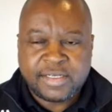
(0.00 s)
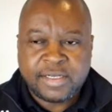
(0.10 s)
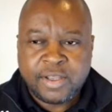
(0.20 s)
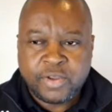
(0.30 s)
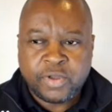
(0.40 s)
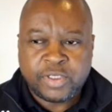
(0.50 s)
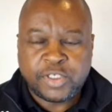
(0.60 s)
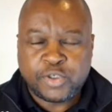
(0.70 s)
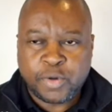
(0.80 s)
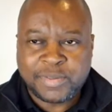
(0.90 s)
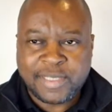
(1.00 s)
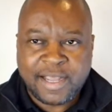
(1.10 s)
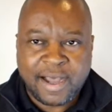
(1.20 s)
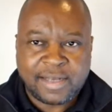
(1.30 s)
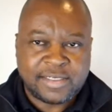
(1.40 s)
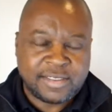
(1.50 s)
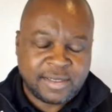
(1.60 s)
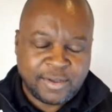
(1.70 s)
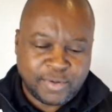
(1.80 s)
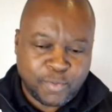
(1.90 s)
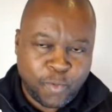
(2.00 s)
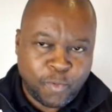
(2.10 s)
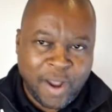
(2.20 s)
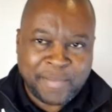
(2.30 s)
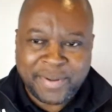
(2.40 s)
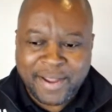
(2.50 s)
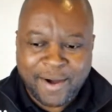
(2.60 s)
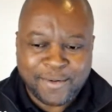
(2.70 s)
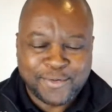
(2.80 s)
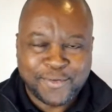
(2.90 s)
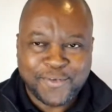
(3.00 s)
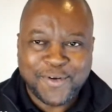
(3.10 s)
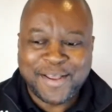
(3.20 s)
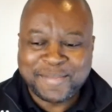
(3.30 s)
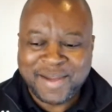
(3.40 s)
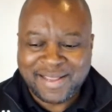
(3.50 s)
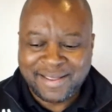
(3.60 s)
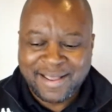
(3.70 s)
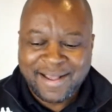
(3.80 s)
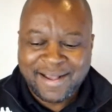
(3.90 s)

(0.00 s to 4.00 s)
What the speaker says: and she drops a guard, you wipe her out of all her money.